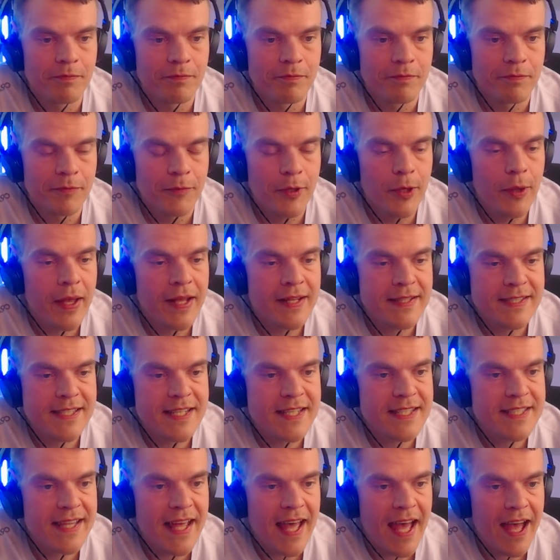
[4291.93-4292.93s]
You can
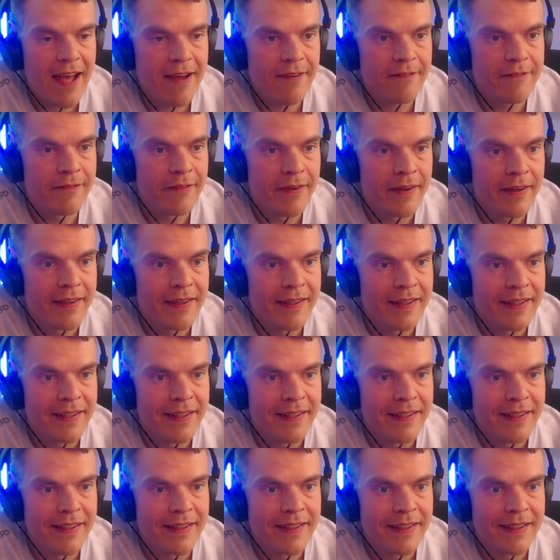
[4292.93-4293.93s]
just have
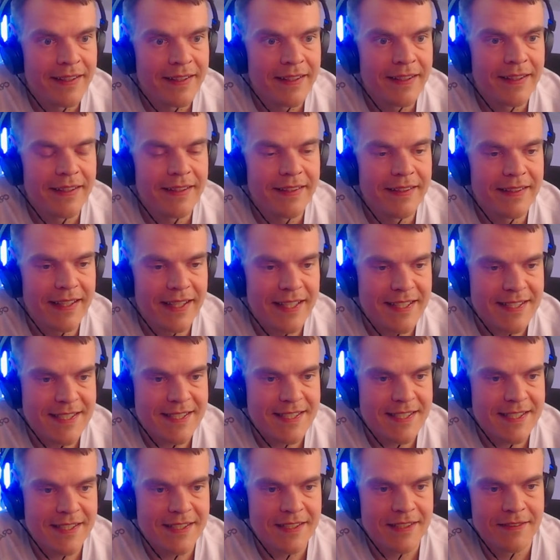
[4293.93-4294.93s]

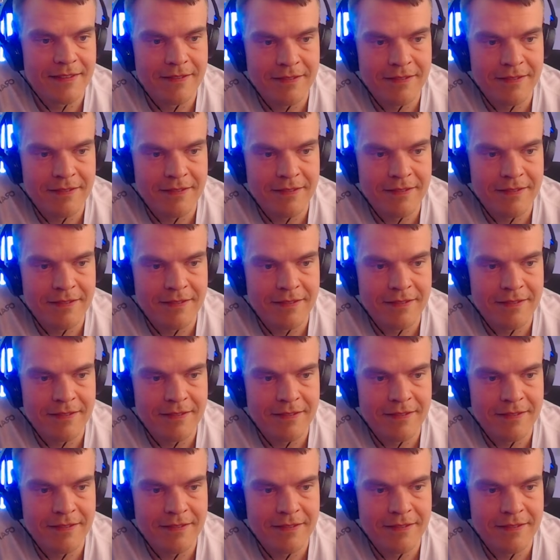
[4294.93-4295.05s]
this.